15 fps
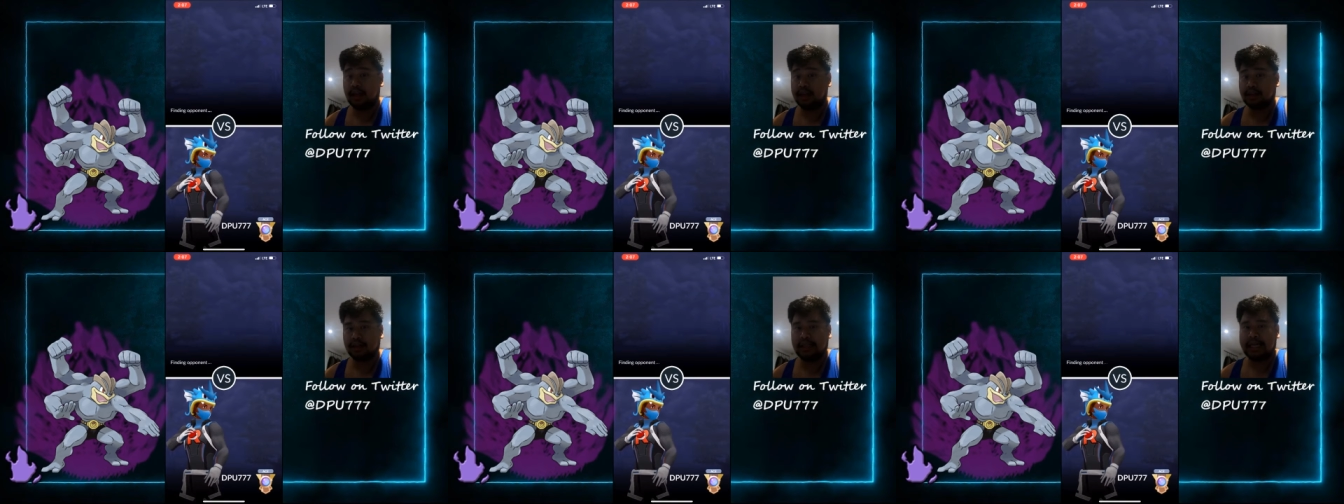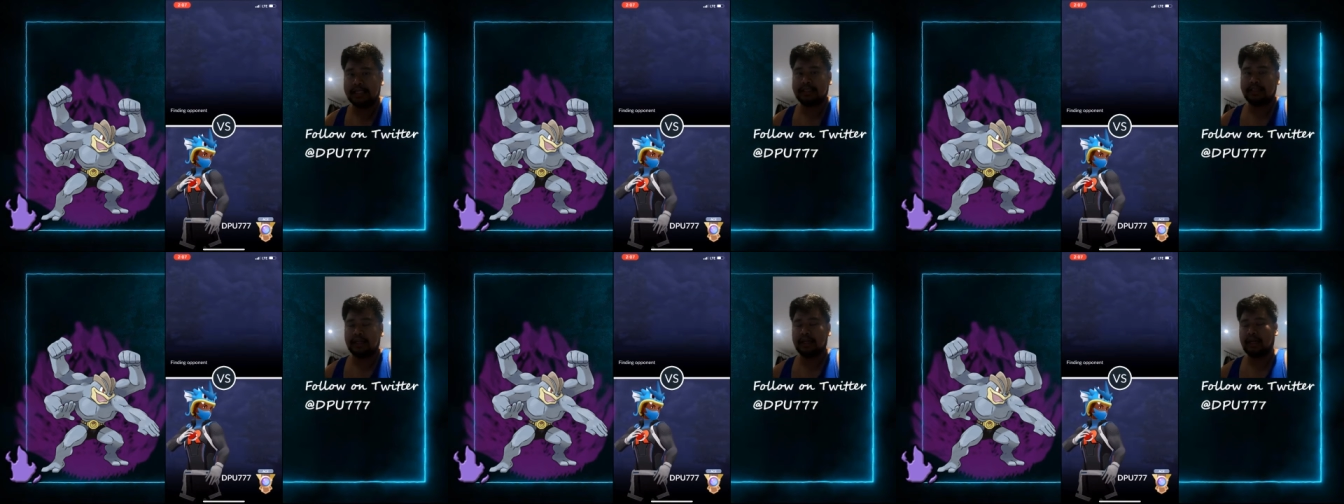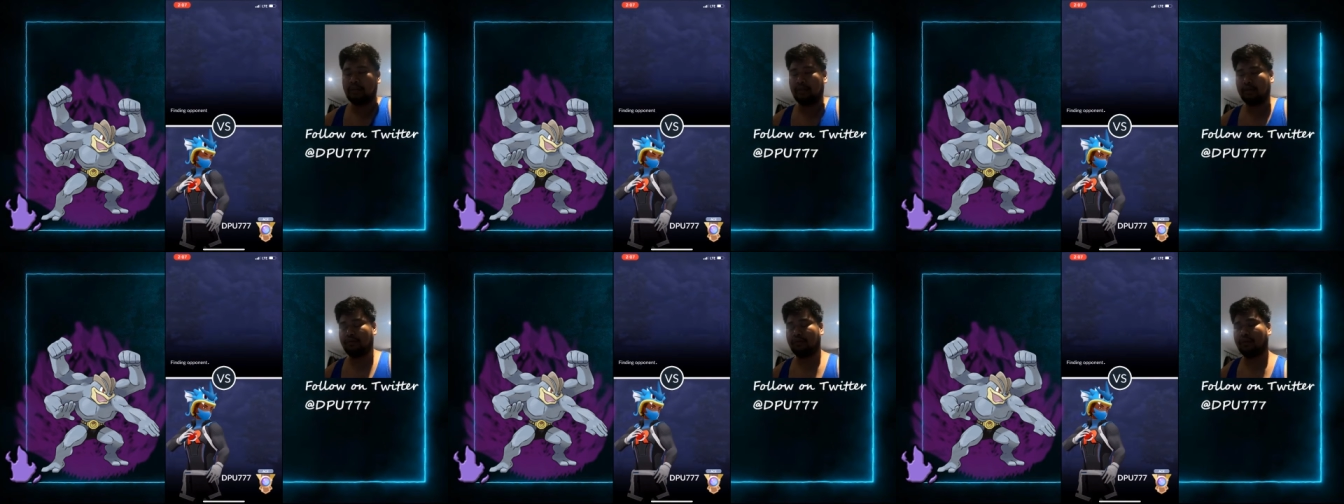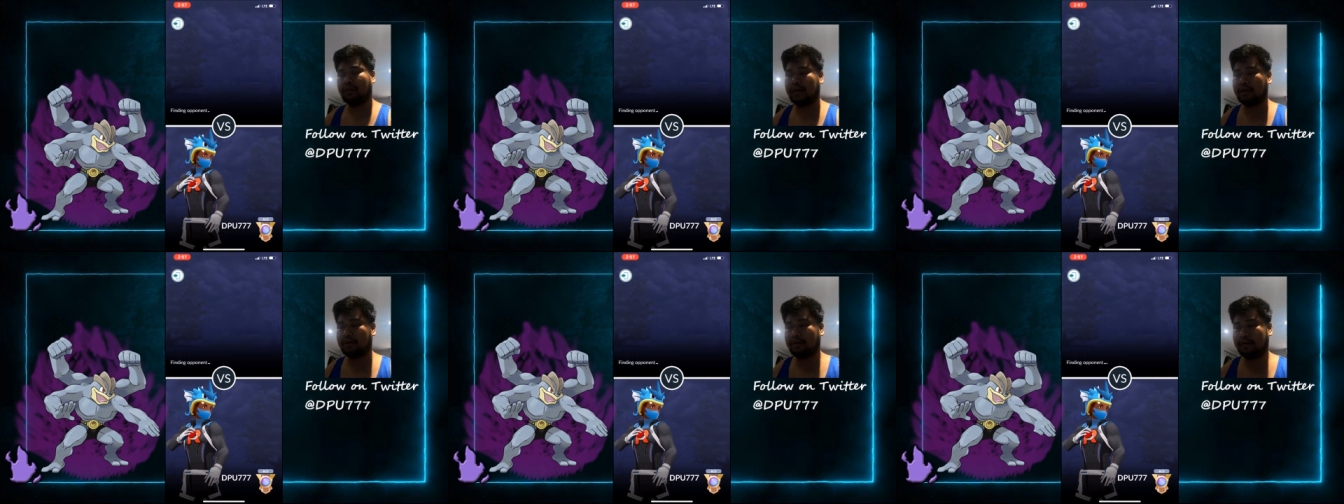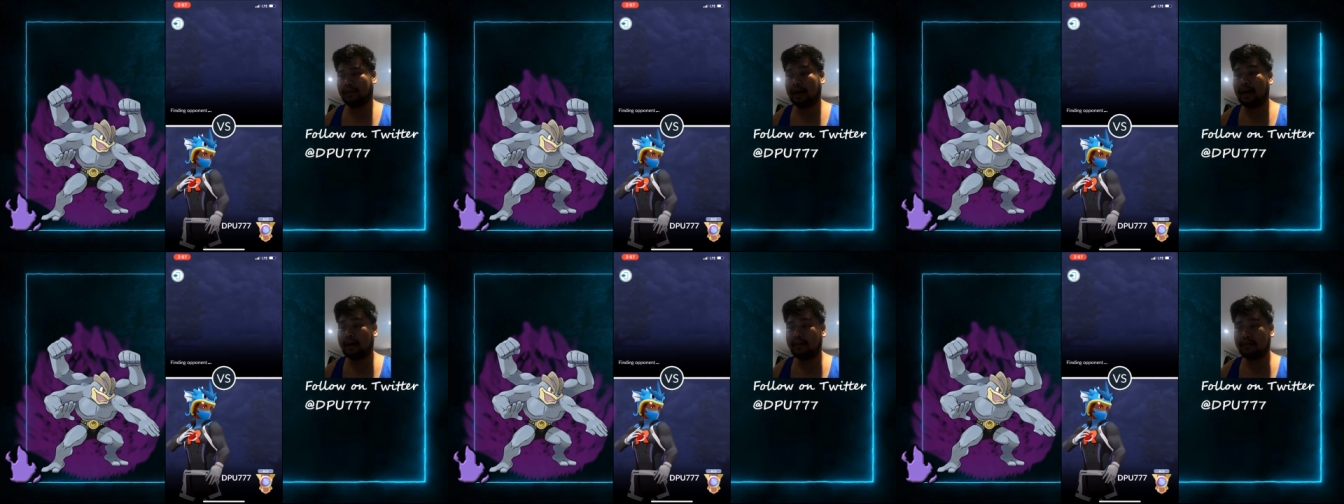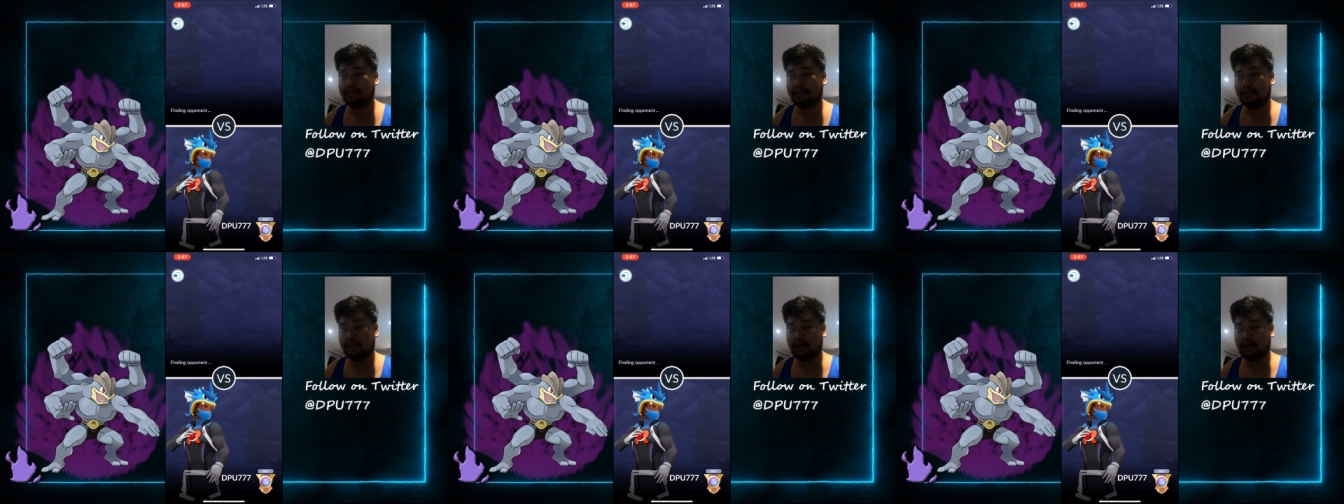So that said, I went 4 out of 5.